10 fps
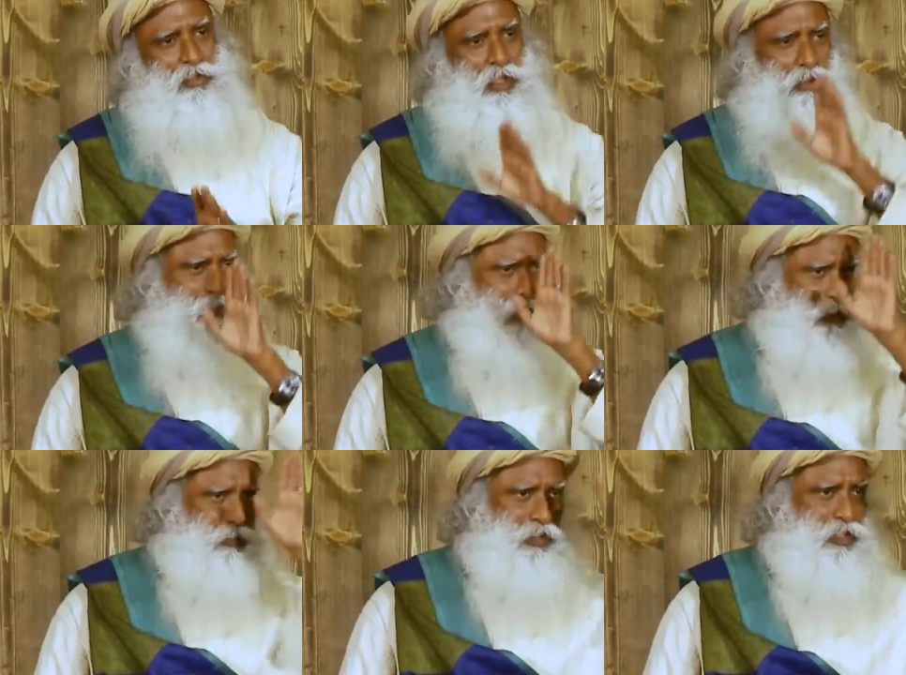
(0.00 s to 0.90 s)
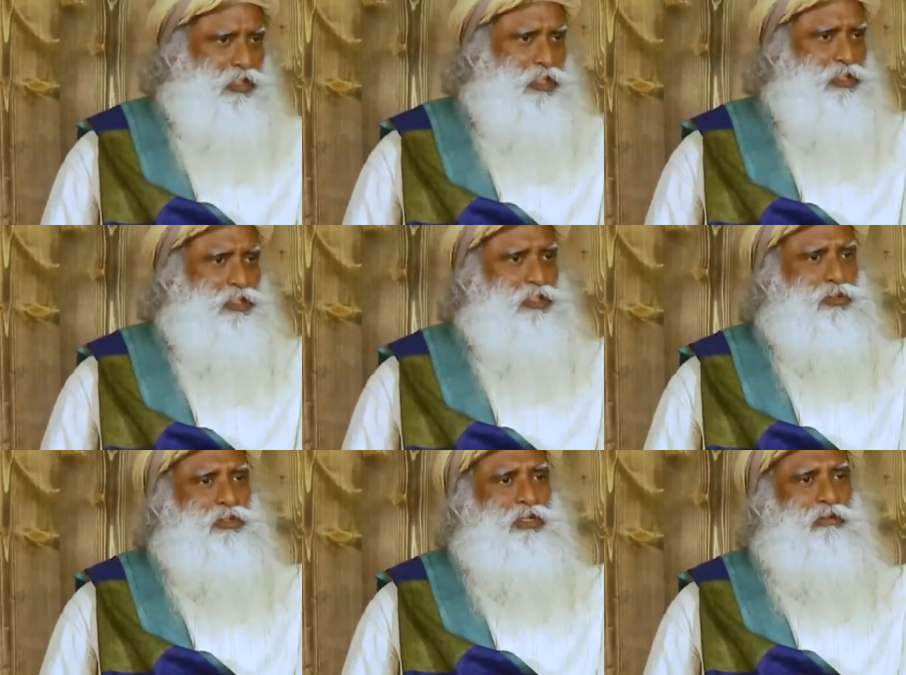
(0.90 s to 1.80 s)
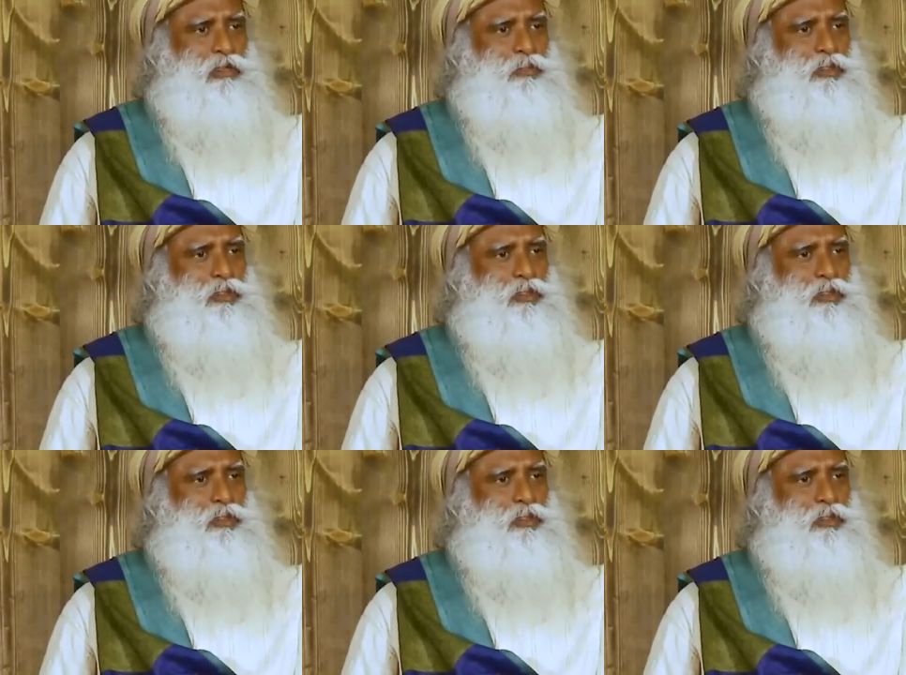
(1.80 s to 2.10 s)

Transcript: Their only orientation is to develop